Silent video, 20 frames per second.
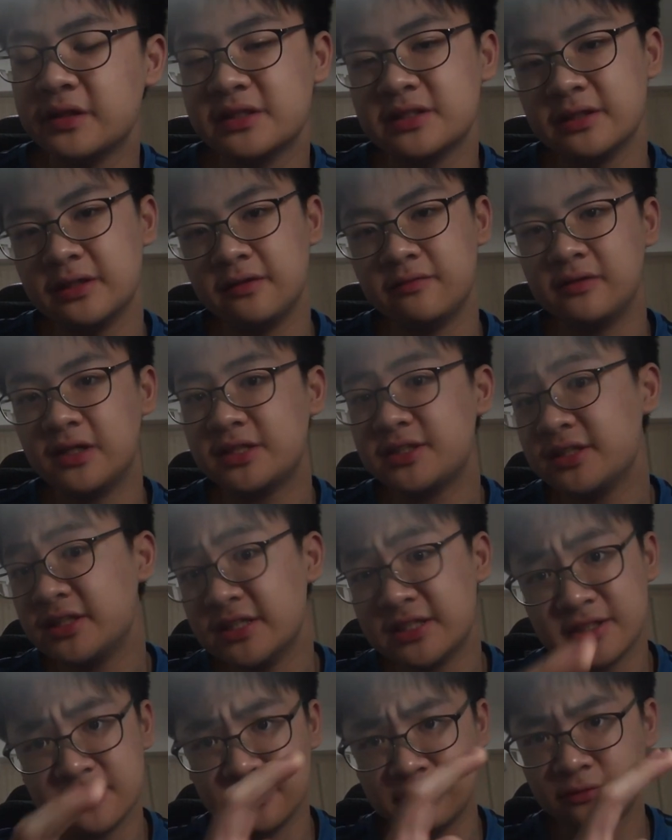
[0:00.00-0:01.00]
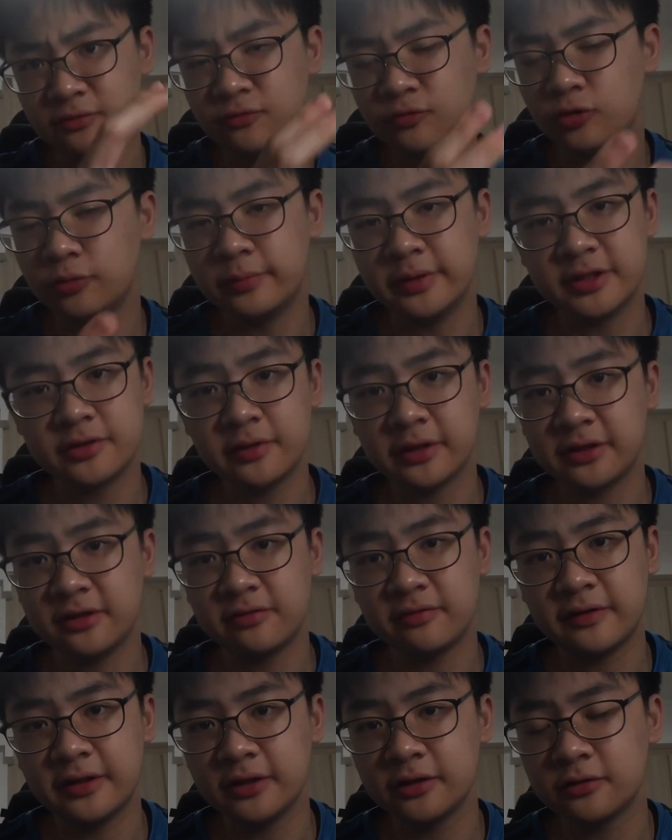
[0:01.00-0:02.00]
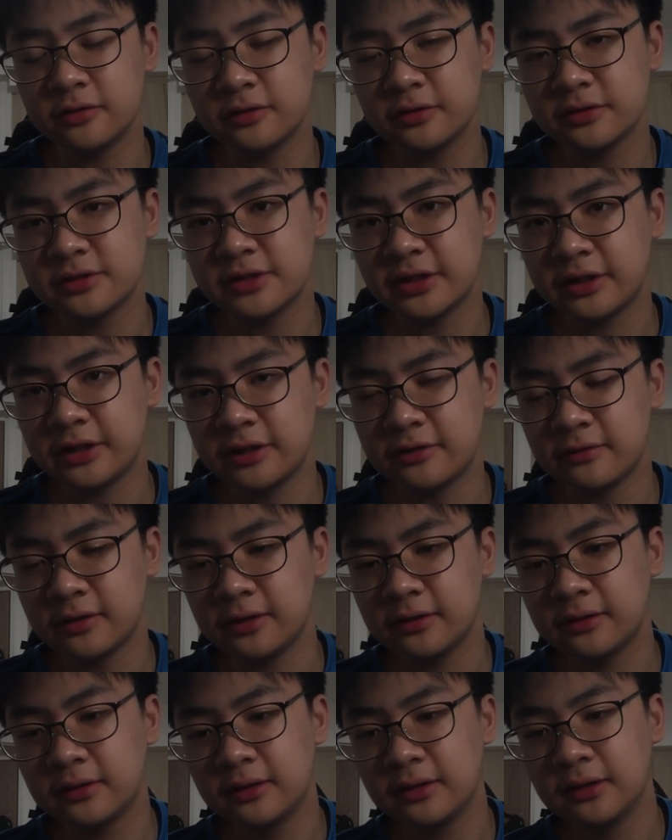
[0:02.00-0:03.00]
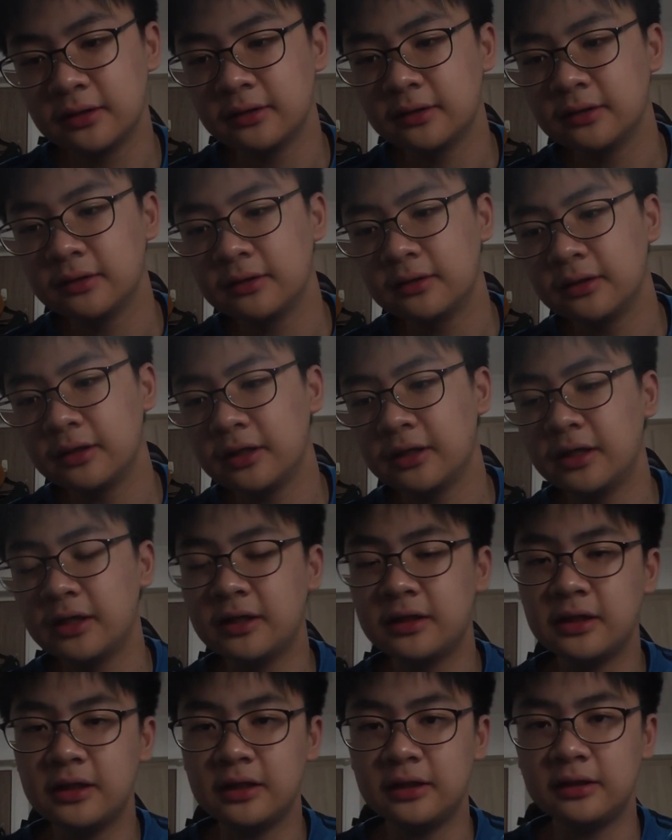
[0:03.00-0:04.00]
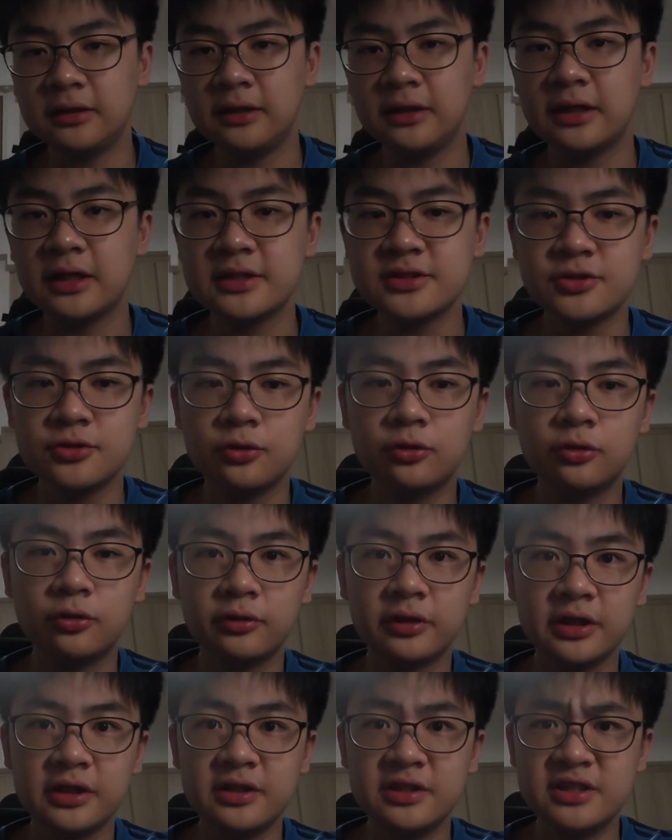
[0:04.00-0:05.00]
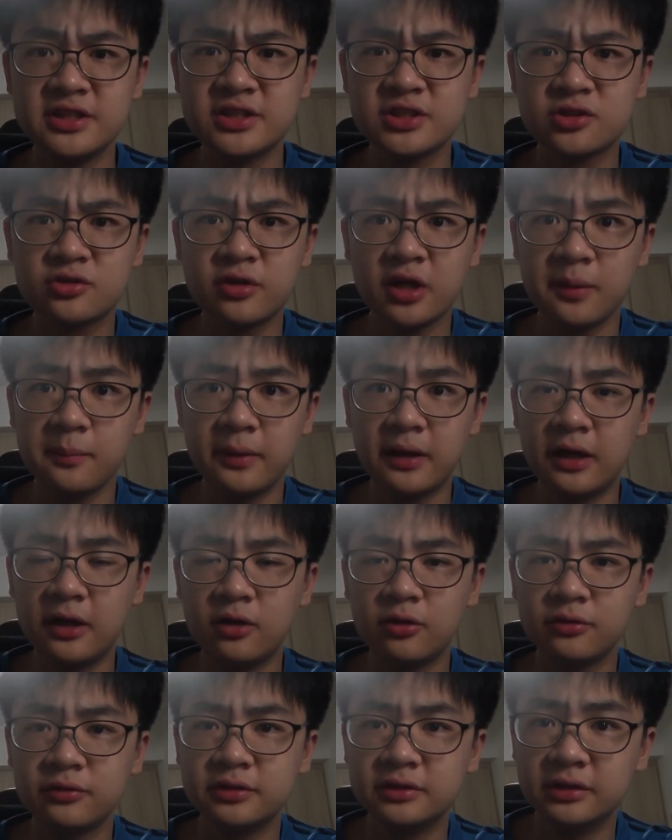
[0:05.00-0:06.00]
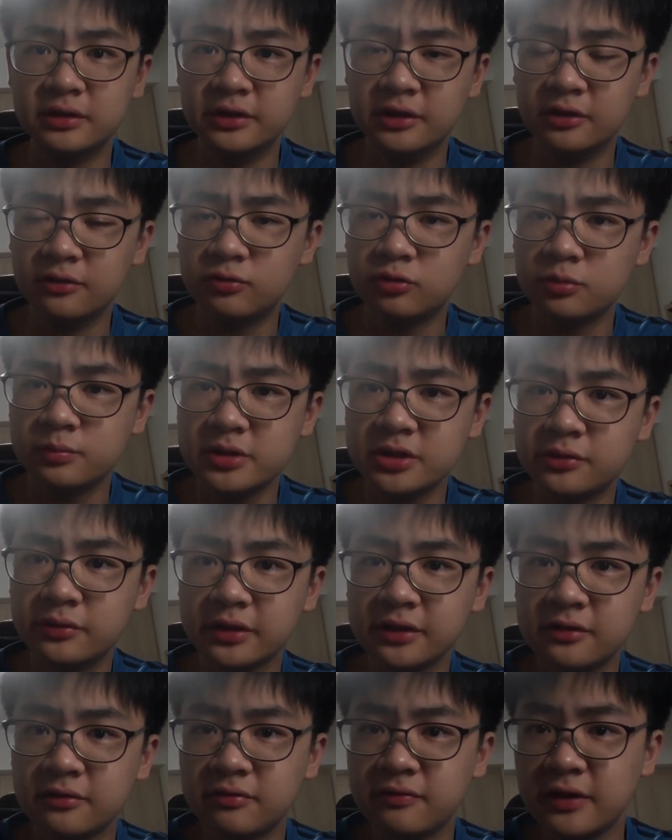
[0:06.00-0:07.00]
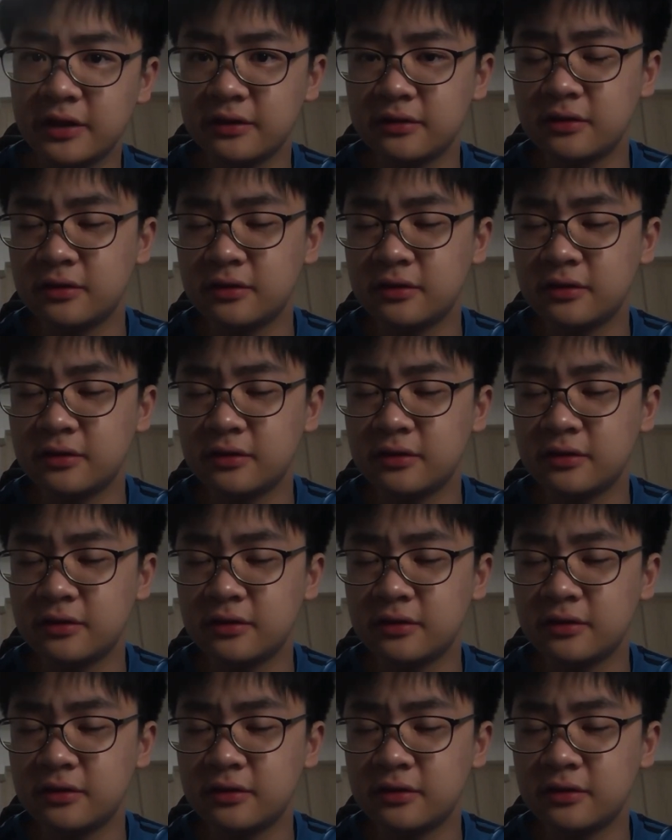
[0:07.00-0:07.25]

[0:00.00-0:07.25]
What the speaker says: if let's say there's a full bridge rectifier circuit, right, and then they ask you, oh okay, describe how the full bridge rectifier